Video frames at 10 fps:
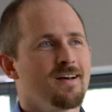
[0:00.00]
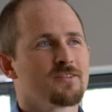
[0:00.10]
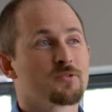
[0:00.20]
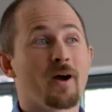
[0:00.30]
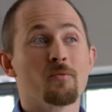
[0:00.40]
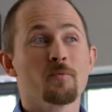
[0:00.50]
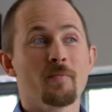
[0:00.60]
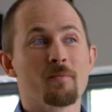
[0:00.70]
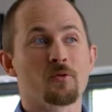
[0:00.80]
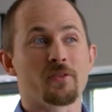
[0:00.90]
So I
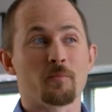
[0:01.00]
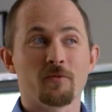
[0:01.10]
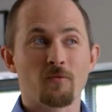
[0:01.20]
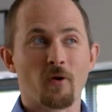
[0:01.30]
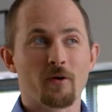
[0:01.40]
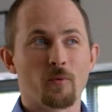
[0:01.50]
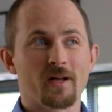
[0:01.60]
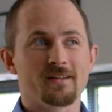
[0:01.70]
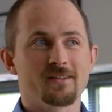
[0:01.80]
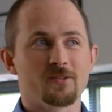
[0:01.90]
remembered that before I
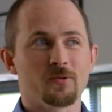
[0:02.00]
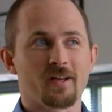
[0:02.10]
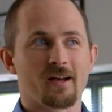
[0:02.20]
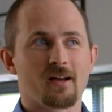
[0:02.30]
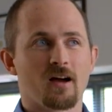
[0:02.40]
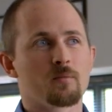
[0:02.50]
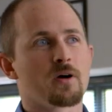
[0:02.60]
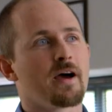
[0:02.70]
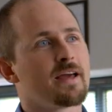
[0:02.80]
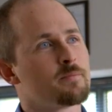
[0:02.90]
went to the
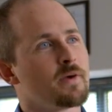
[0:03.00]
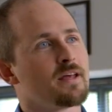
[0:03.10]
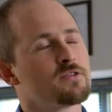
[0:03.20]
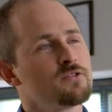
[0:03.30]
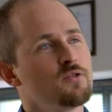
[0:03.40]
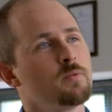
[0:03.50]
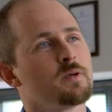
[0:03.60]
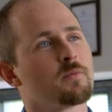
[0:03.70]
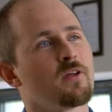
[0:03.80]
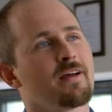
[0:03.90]
Atacama, I had met two
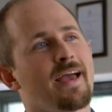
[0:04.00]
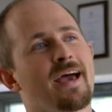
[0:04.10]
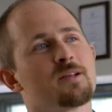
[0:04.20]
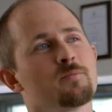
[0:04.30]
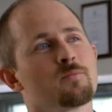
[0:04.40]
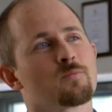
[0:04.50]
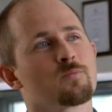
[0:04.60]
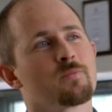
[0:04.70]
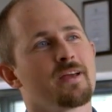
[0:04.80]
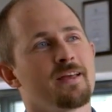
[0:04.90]
people, Adam
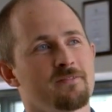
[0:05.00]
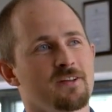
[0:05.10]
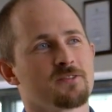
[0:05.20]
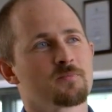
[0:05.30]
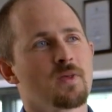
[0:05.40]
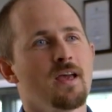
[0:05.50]
and Vince,